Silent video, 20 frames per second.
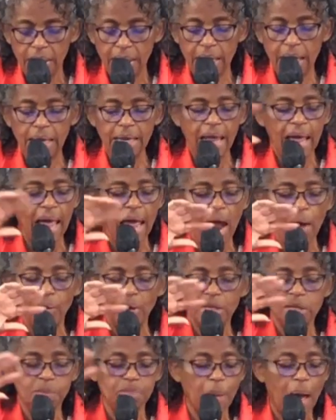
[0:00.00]
in
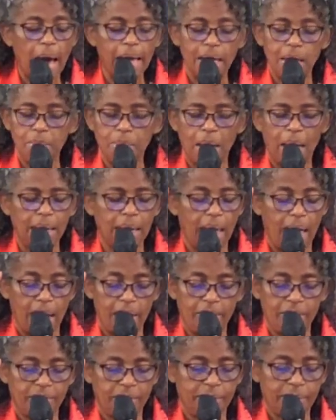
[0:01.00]
every spot in my life.